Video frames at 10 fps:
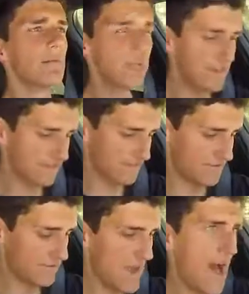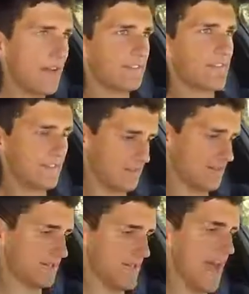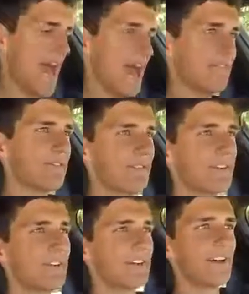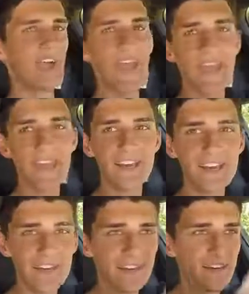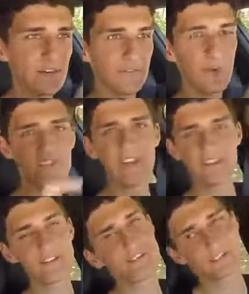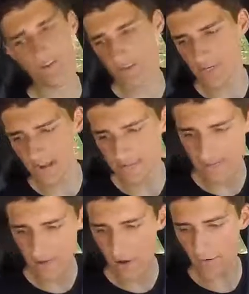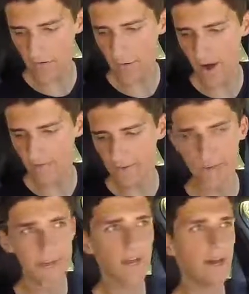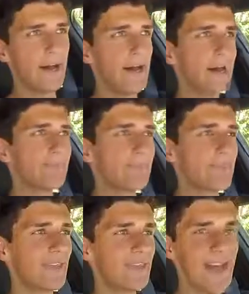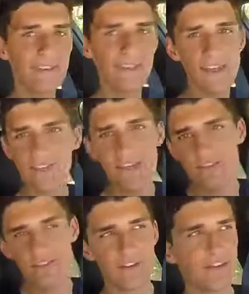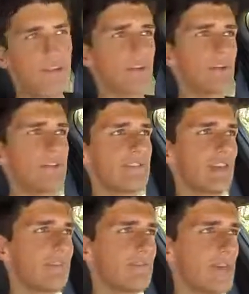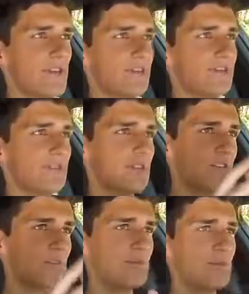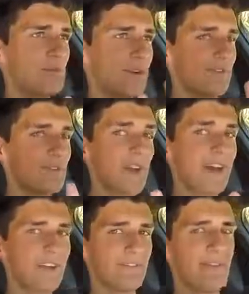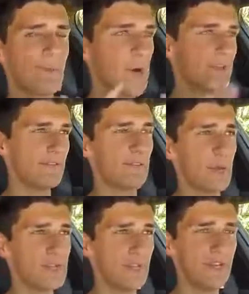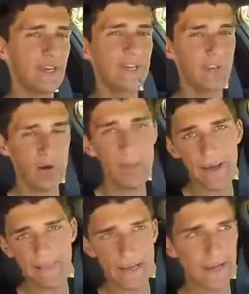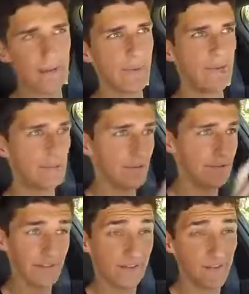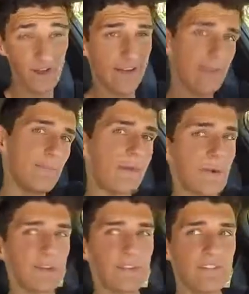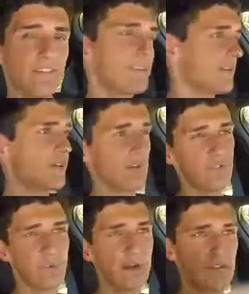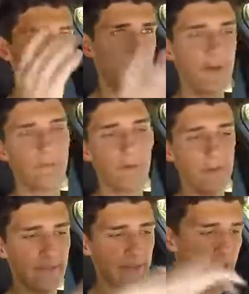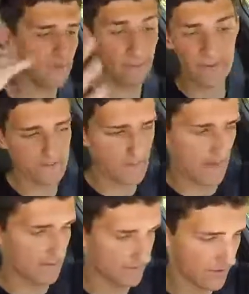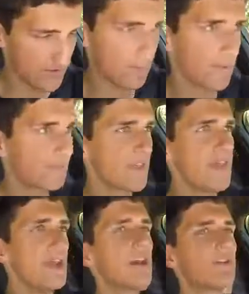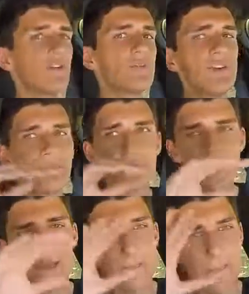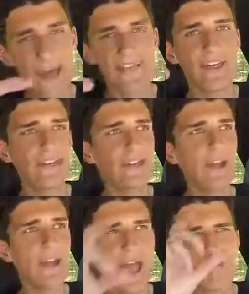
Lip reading: Please do not have a 4-sentence description. I see it all too often. That's just going to kill your listing. If you're not giving them all the information they need to know about the item, and if you're not keeping them on your listing, they're going to go somewhere else and find one that explains it better, for example. So definitely pack that in there.